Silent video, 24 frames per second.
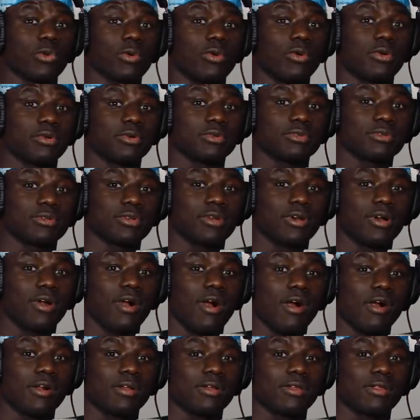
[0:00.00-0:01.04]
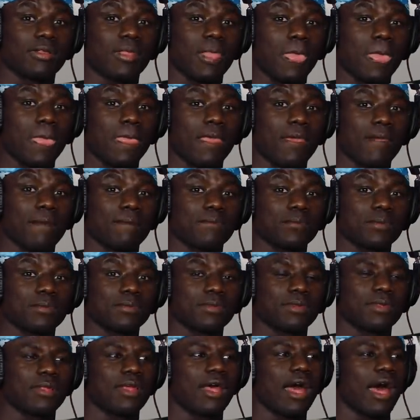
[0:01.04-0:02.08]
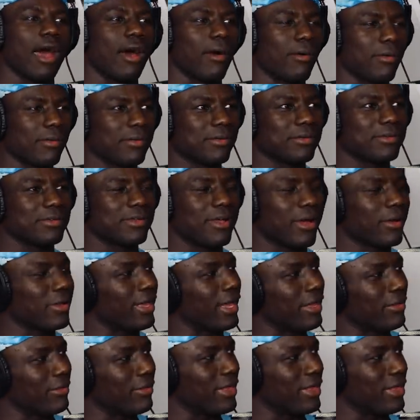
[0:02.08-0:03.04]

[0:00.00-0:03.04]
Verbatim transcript: The, I mean, I mean, pedal without the pedal. Oh, okay.